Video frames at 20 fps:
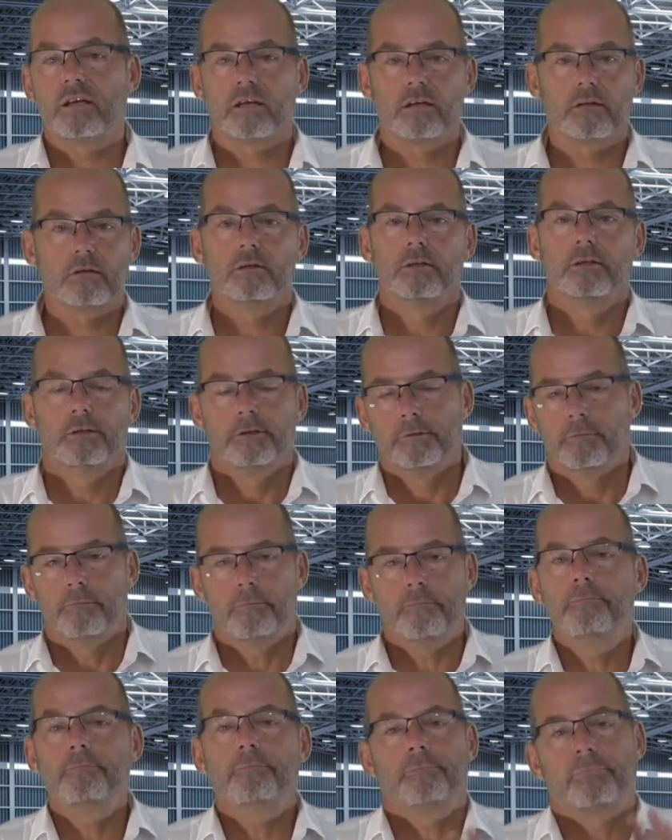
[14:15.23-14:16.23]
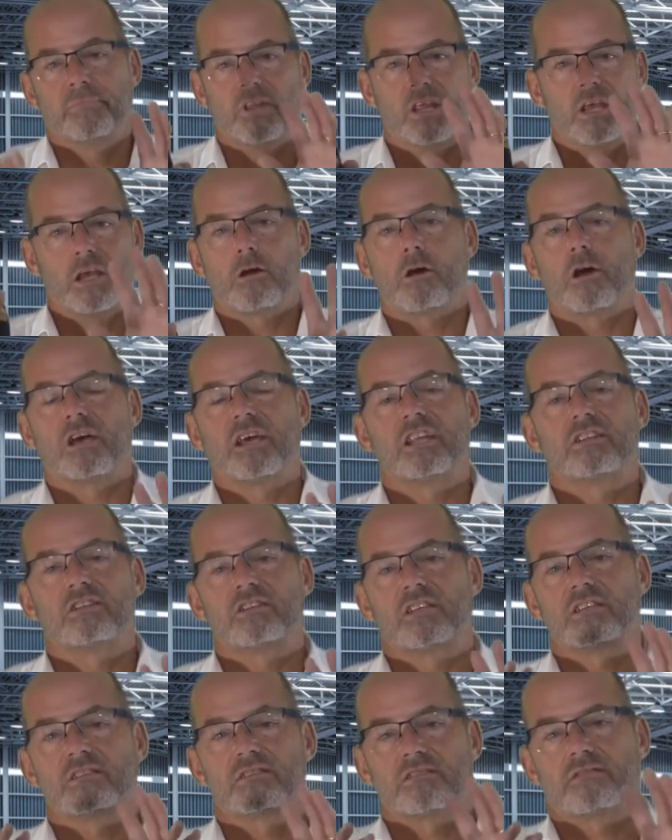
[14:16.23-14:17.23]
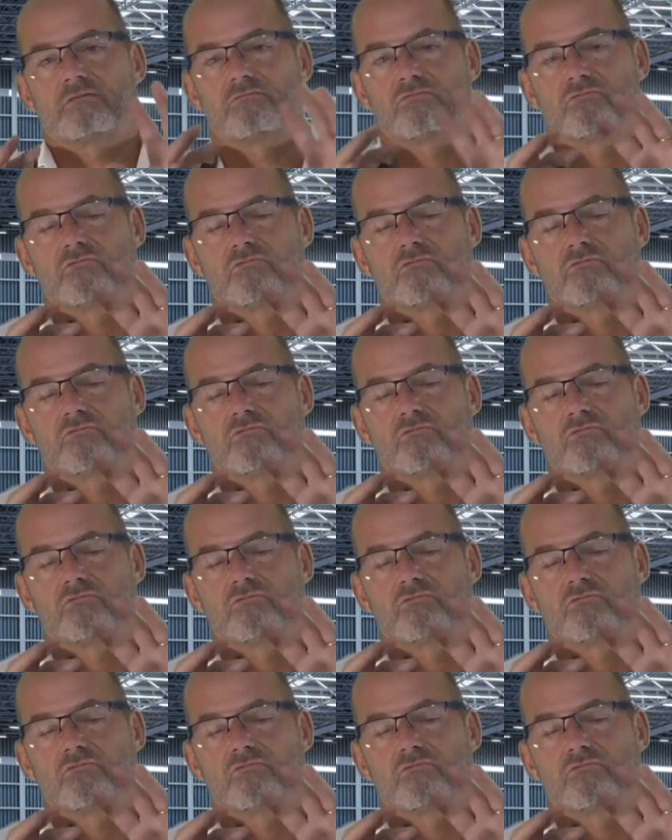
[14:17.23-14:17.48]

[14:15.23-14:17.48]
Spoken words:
And you know, there's